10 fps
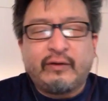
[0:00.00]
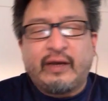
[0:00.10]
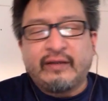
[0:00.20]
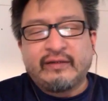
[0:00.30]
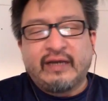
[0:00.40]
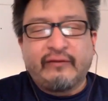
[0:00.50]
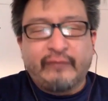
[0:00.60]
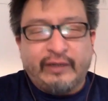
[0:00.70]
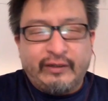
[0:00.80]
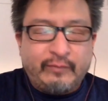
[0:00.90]
outside of
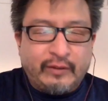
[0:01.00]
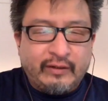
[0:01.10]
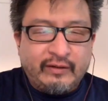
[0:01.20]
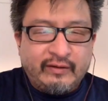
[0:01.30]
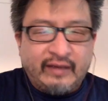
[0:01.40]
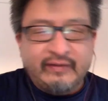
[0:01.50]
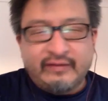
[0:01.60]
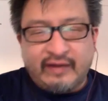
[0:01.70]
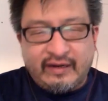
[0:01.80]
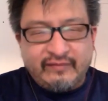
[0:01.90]
reading your book,
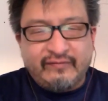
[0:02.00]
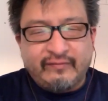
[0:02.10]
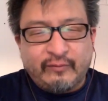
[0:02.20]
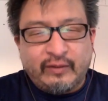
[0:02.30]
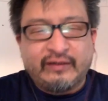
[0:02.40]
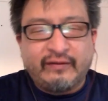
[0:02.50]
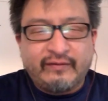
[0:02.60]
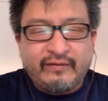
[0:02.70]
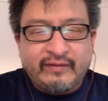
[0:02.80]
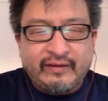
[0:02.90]
outside of watching
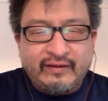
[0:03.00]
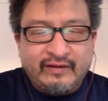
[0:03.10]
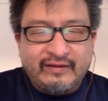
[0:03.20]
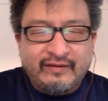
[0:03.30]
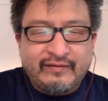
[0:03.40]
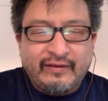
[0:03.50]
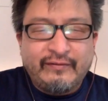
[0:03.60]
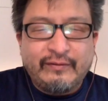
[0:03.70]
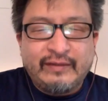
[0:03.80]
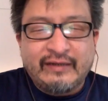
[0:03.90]
a
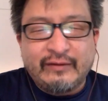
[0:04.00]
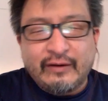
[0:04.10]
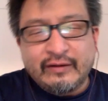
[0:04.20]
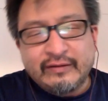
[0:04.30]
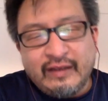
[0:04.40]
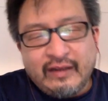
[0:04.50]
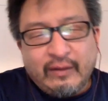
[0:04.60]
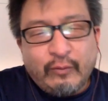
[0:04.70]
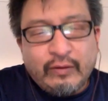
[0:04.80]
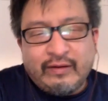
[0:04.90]
few TED Talks,
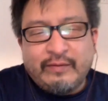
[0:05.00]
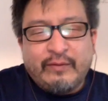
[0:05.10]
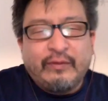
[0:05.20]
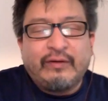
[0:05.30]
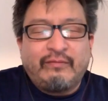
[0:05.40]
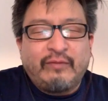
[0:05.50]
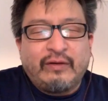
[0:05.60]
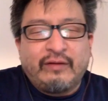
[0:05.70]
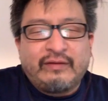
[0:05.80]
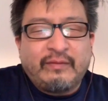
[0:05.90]
what
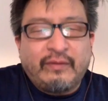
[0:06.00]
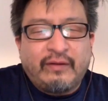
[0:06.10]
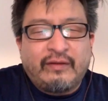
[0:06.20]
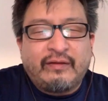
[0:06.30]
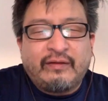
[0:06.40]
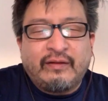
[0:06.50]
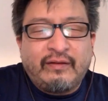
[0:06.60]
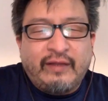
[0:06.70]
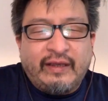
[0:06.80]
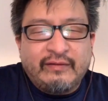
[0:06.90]
are some of the
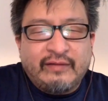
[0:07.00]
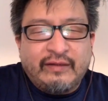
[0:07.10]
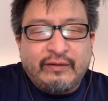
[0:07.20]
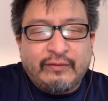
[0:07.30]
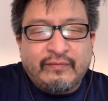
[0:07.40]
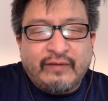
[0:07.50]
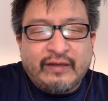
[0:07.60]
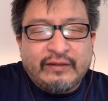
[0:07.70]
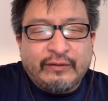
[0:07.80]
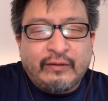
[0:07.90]
things that you're
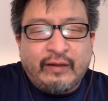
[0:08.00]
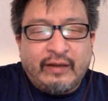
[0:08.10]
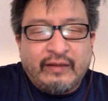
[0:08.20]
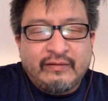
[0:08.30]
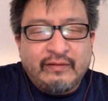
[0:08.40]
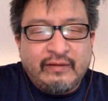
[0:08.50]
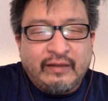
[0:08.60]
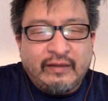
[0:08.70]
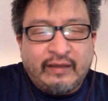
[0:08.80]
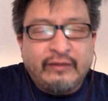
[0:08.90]
advising your clients
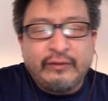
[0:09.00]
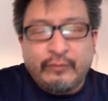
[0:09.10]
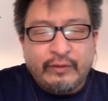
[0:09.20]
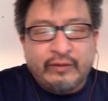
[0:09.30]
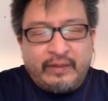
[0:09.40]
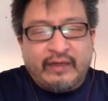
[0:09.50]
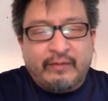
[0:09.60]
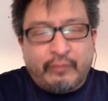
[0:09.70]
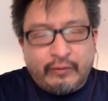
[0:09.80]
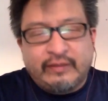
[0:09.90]
that they can do, whether it be at a
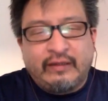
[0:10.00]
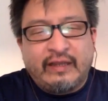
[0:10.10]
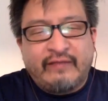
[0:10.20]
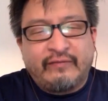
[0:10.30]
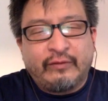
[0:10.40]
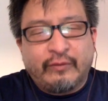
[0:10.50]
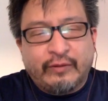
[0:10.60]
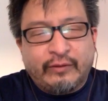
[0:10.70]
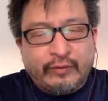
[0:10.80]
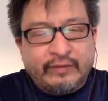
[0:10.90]
personal level or
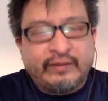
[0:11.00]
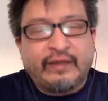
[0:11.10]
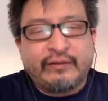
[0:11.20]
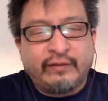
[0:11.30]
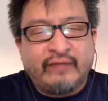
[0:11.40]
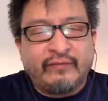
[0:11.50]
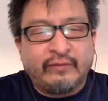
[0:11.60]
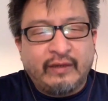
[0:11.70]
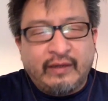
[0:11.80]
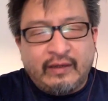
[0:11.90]
at an organizational
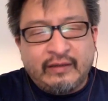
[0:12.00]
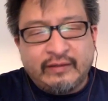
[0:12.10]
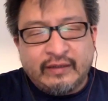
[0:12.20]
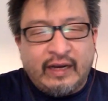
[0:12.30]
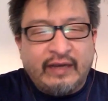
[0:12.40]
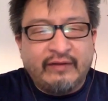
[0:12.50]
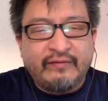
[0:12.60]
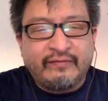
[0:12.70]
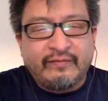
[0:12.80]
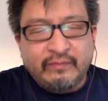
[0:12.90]
level, to kind
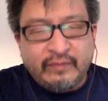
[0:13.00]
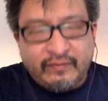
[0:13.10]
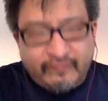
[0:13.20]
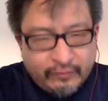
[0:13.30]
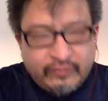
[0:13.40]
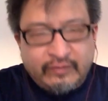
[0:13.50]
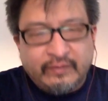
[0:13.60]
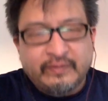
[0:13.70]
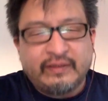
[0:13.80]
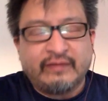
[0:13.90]
of further
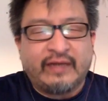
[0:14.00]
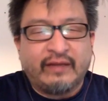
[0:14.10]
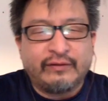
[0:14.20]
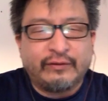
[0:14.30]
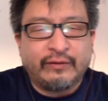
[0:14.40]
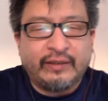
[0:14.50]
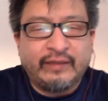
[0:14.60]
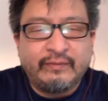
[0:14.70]
themselves down this journey?